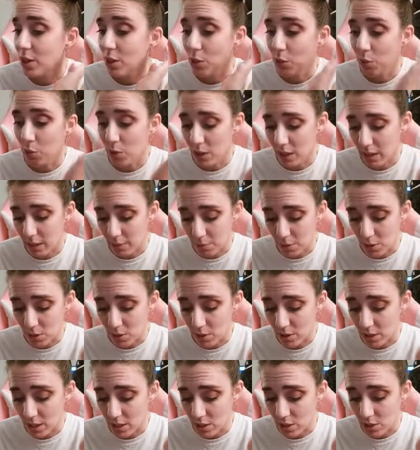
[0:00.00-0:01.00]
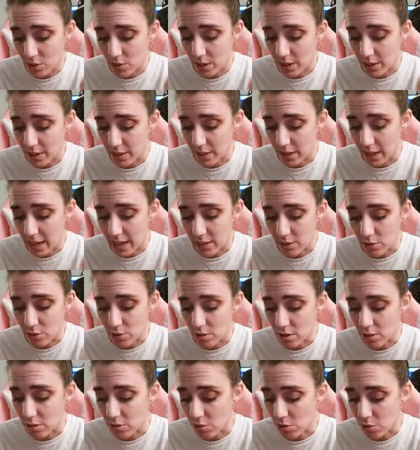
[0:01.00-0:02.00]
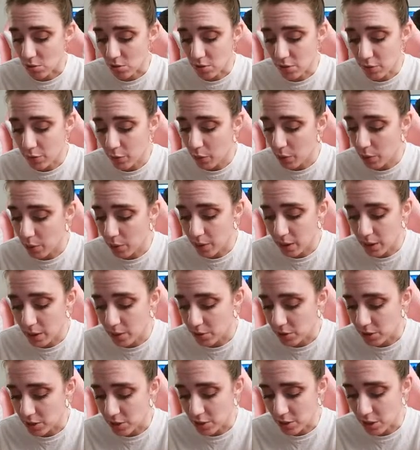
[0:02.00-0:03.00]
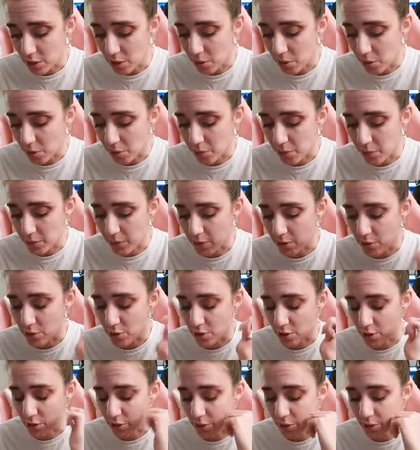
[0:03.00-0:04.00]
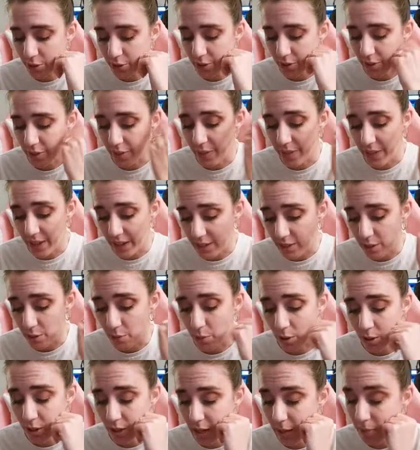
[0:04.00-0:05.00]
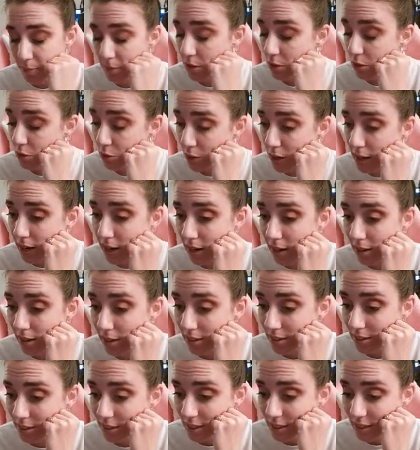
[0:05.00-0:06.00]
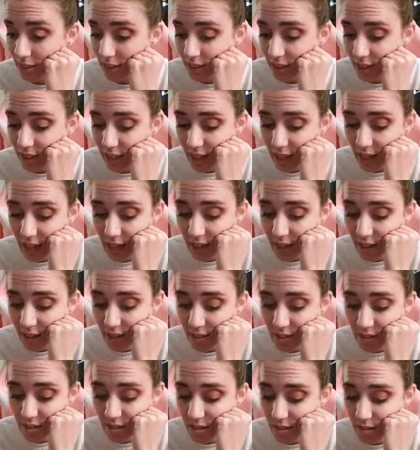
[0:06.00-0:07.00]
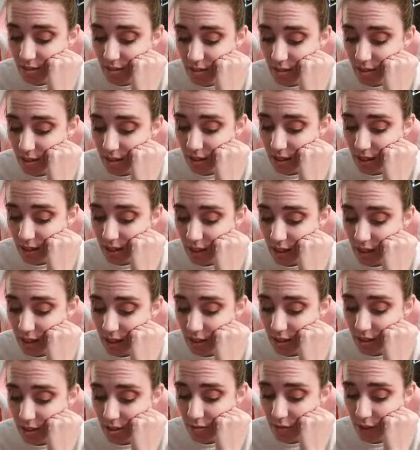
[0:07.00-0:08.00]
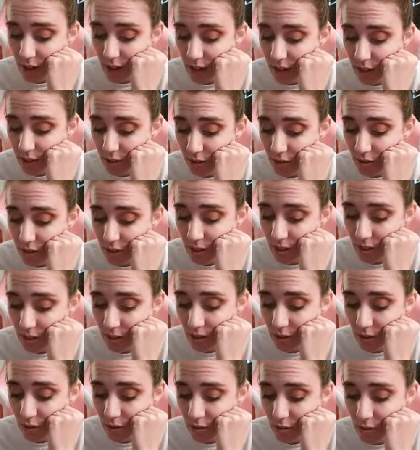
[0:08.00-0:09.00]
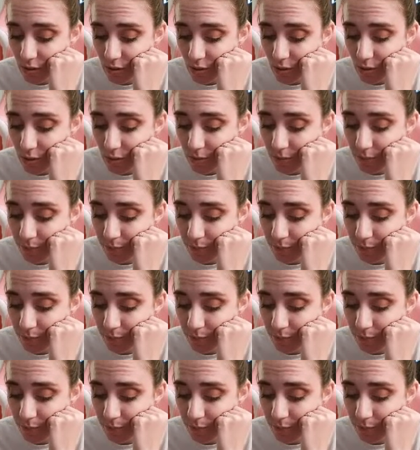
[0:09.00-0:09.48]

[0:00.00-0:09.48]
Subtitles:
work up to 32 on the last row. So it's 4 rows in total for the circle, and then you work up the square. And it just follows, you know, you do